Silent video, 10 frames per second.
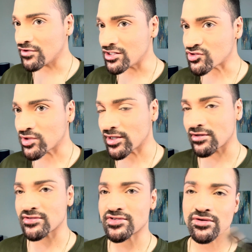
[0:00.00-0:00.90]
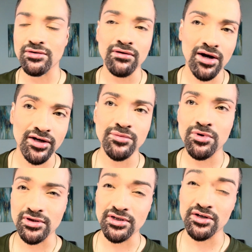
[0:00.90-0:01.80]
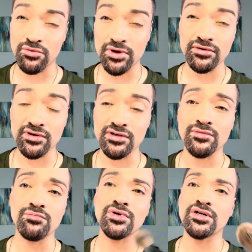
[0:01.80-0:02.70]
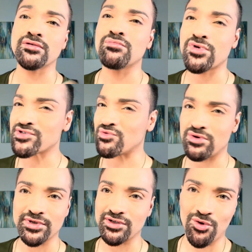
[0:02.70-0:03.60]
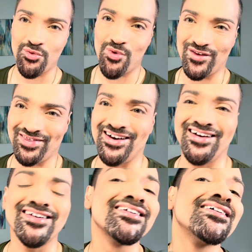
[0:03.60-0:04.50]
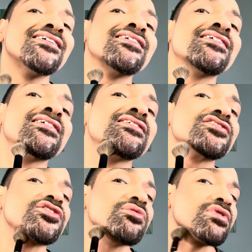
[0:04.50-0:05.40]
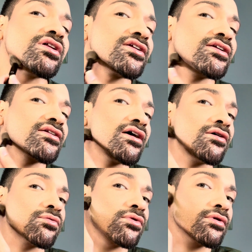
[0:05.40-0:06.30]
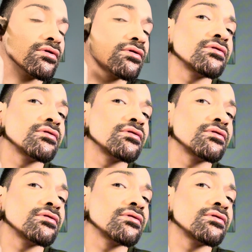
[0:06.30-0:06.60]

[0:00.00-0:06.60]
facial hair, so I could probably get away with it, but most women don't want that. So you're blending downward.